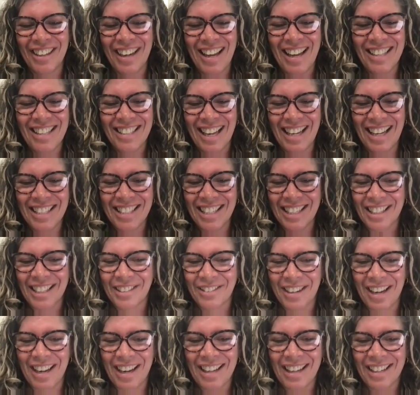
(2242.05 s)
Hayes. Have a
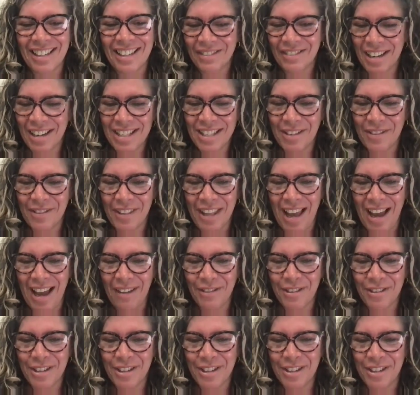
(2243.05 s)
great rest of the
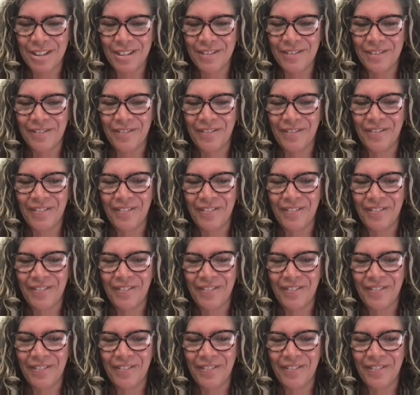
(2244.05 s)
afternoon.